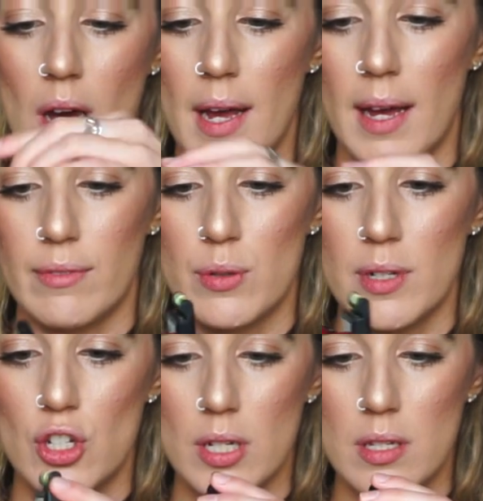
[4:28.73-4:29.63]
I have to
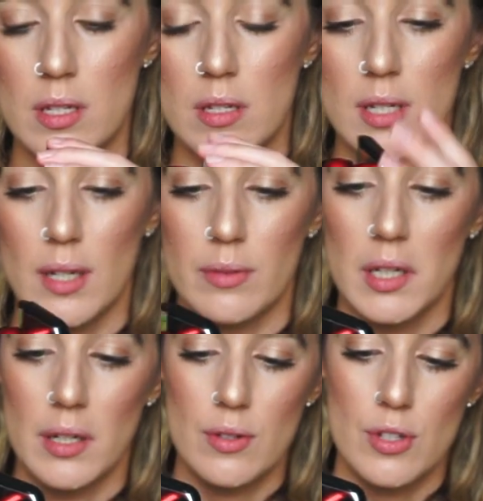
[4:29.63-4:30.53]
adjust this down
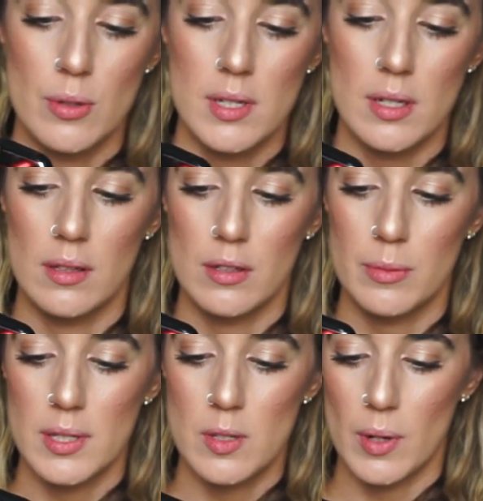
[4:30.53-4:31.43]
here so it's a little
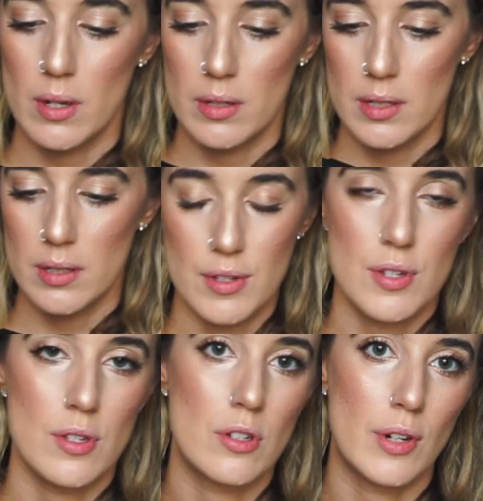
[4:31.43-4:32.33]
bit smaller.
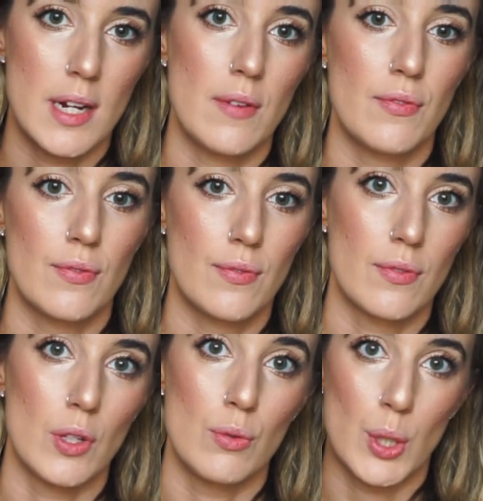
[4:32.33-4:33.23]
This is great if
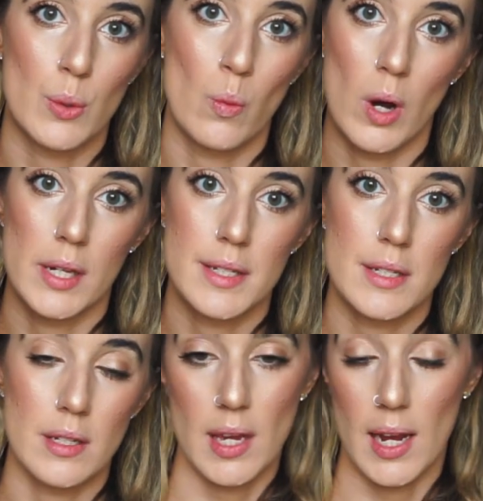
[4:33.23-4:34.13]
you don't want
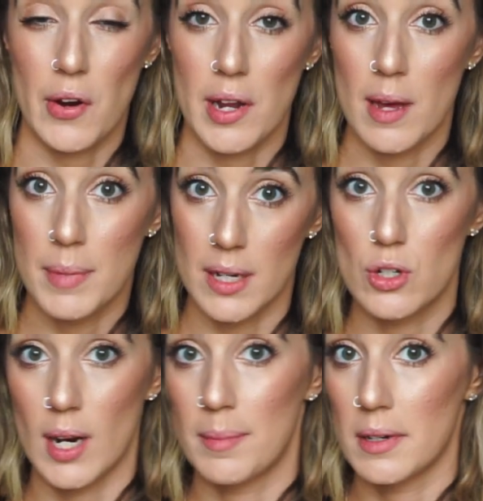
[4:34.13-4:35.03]
to carry a big
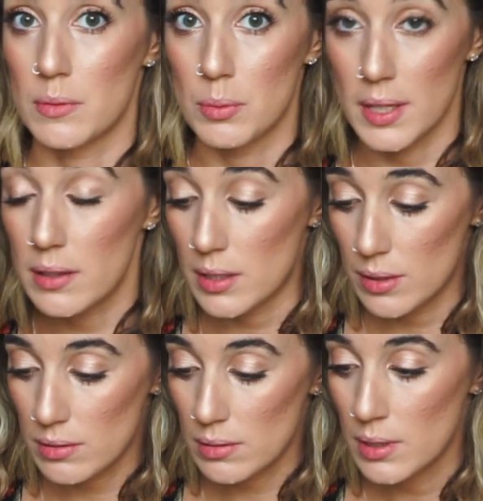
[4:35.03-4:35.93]
tripod with
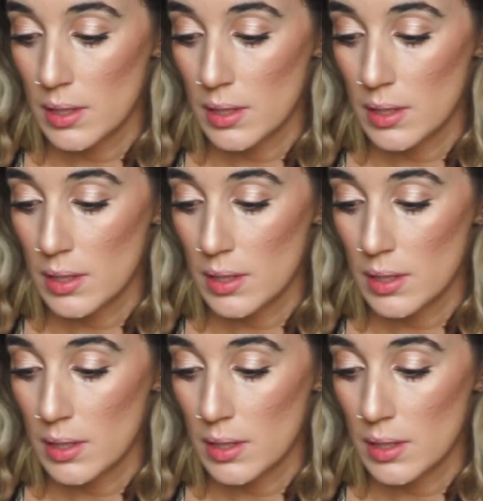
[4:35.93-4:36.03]
you.